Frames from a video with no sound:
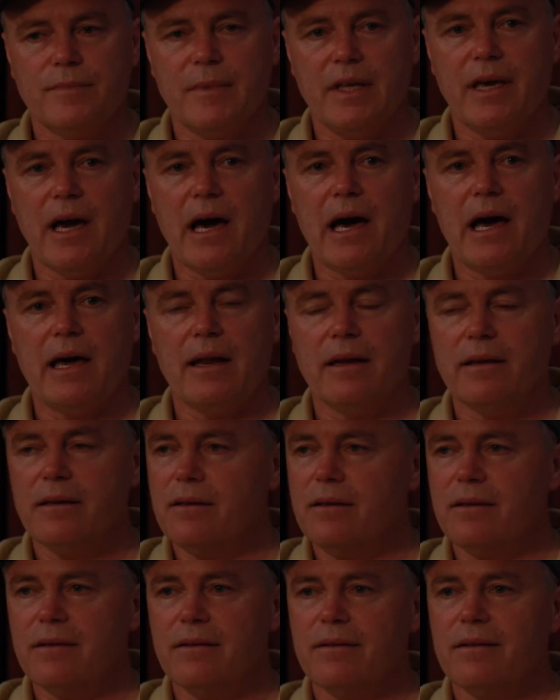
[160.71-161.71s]
God,
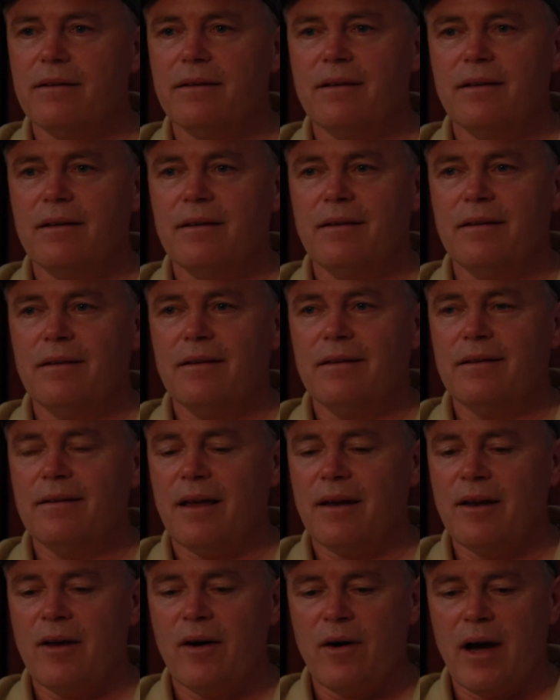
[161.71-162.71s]

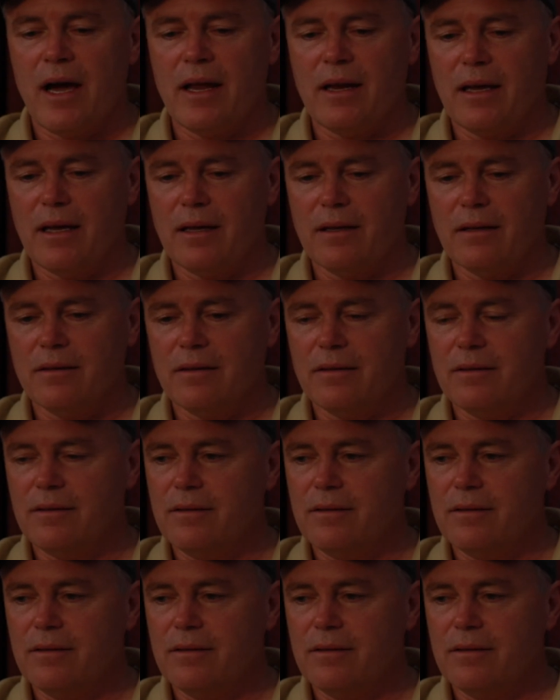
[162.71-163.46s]
I know I'd hate it.